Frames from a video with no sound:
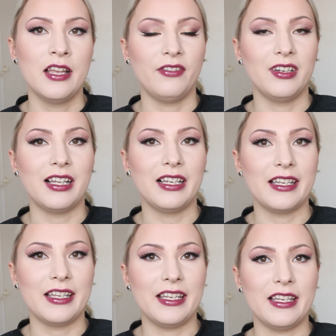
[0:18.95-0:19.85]

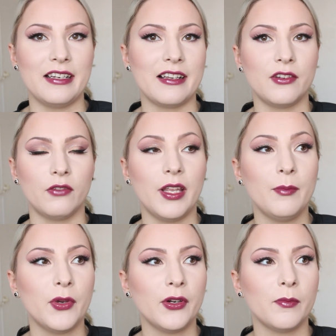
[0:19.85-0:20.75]
finale in
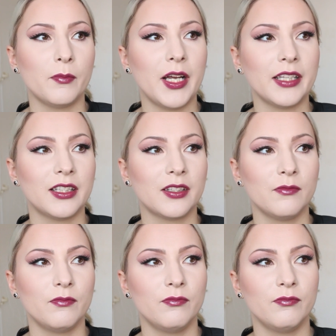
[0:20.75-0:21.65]
November, but
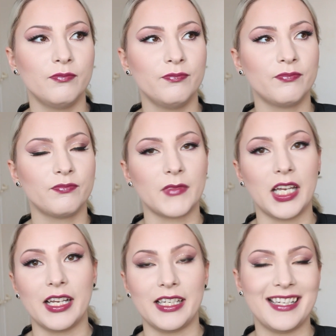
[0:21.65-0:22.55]

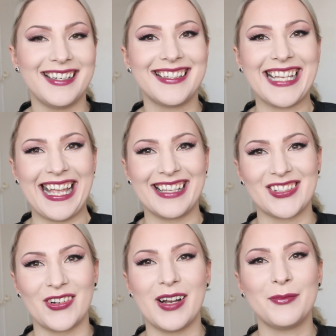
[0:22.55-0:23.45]
I didn't,
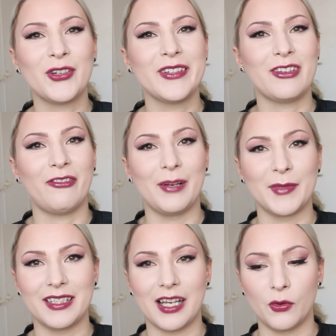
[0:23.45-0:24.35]
so I'm going to film
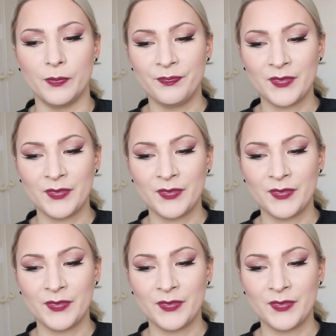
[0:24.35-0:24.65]
it now.